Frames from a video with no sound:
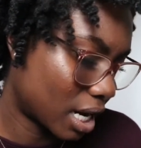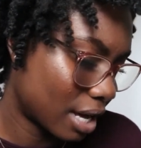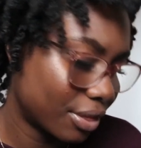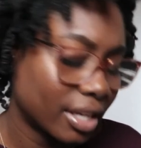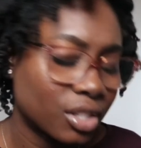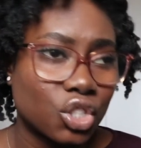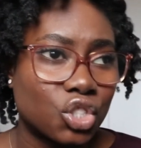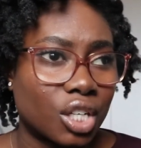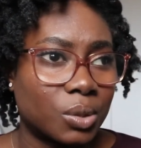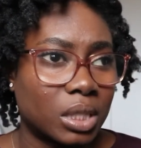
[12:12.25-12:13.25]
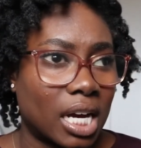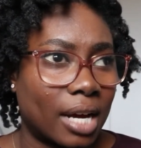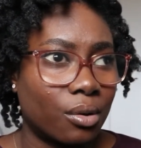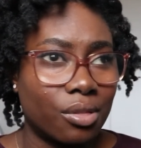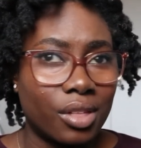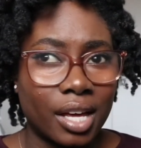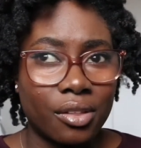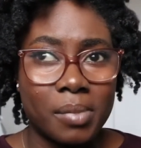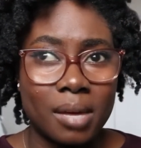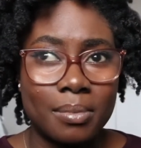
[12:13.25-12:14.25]
I think just generally, I don't think
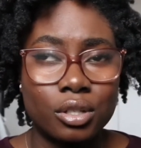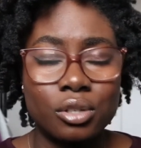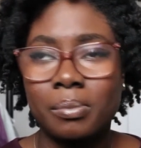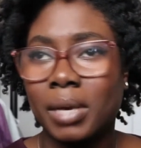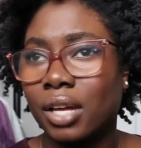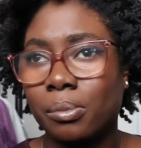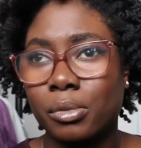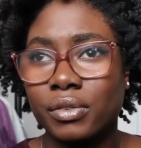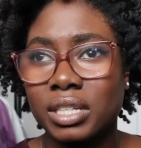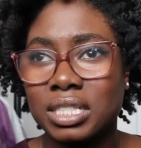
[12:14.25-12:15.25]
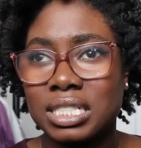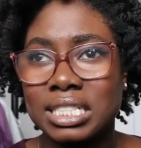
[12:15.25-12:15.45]
the people who made the movies